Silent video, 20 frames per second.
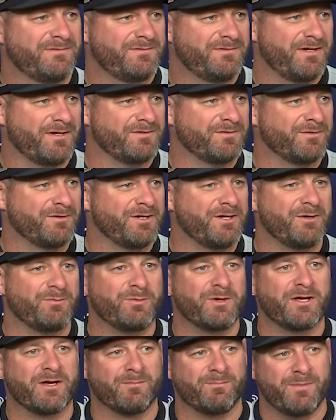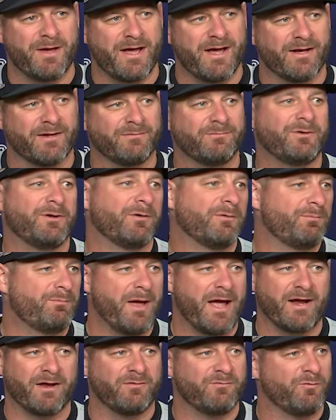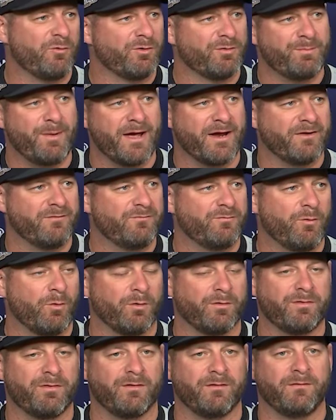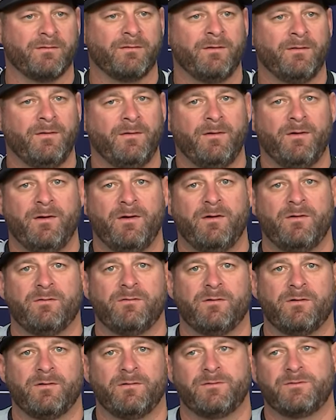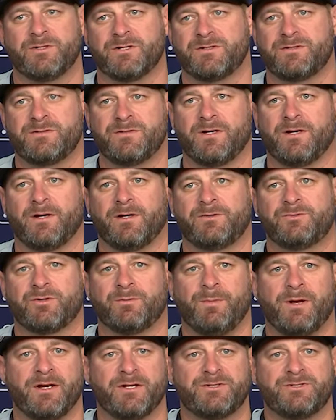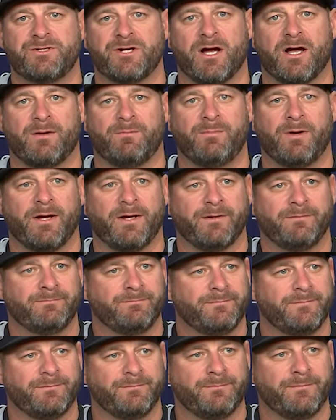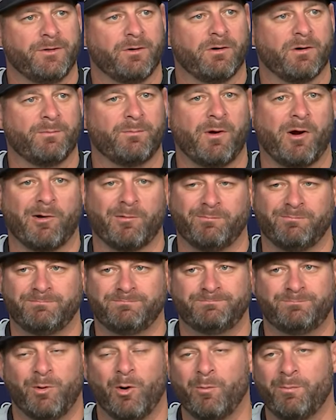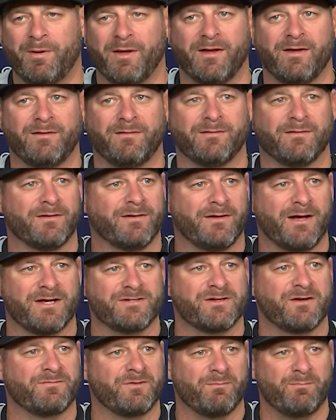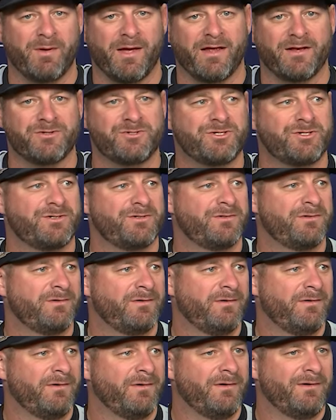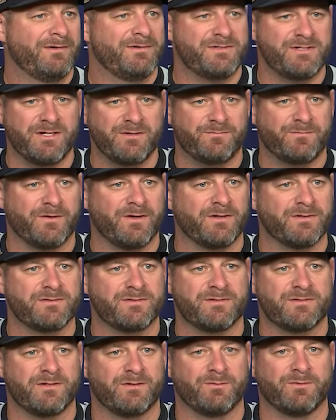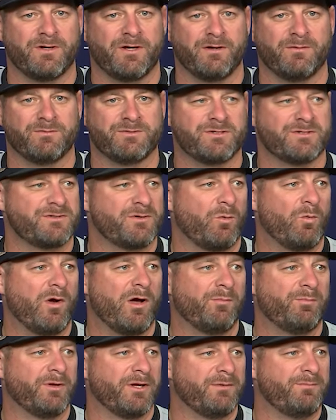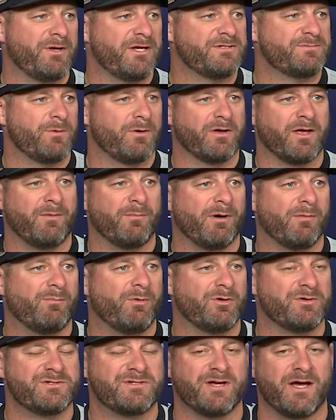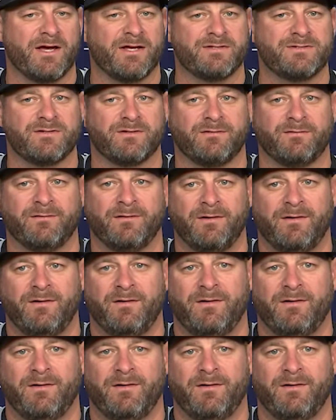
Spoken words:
take the lead. We come back, you know, back and forth. And just a tremendous job by, you know, our bullpen, guys off the bench, defense. It was just a well-played baseball game on both sides and